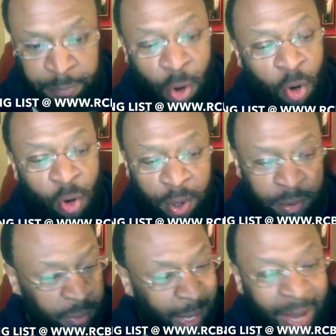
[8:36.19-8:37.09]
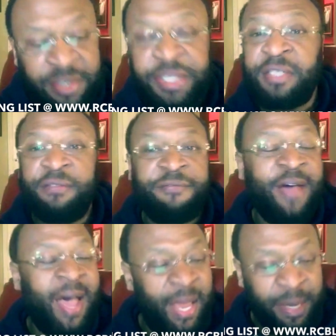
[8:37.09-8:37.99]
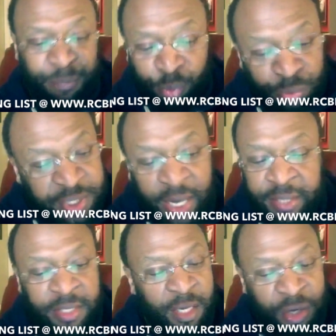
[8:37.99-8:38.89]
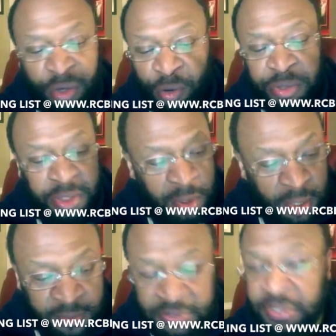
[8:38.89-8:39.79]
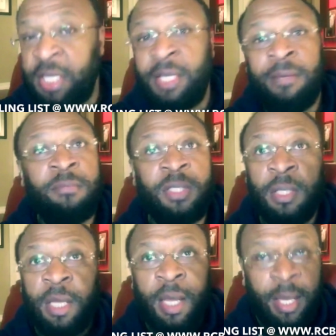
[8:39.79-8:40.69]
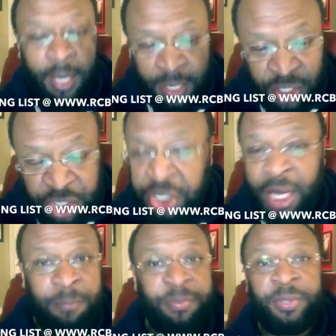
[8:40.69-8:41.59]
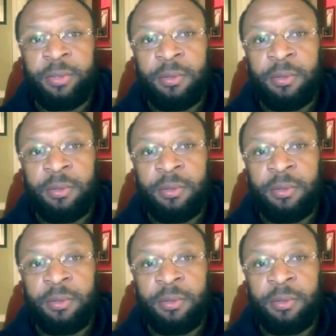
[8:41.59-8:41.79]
born, identified, protected and nurtured, esteemed and shaped.